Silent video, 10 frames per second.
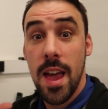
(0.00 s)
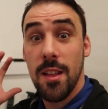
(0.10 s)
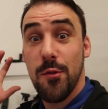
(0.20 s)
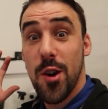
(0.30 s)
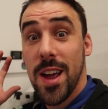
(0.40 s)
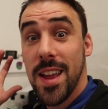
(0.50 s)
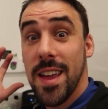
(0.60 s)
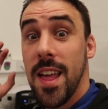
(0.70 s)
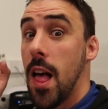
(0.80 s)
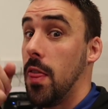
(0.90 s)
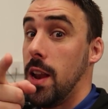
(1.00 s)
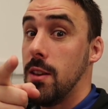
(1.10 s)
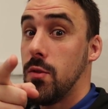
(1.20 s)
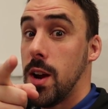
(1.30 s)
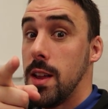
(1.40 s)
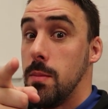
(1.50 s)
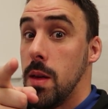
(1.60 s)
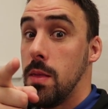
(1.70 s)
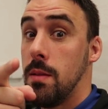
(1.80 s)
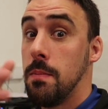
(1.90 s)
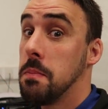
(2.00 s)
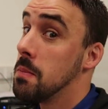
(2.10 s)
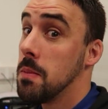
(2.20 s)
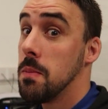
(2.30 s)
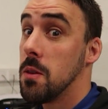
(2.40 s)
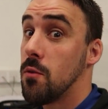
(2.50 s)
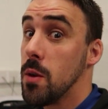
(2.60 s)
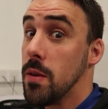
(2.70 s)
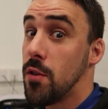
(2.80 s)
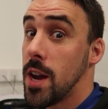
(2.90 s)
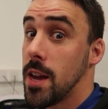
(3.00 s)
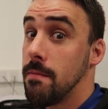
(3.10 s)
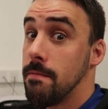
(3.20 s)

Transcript: It's Friday, the last Friday of the month. It's Freebie Friday.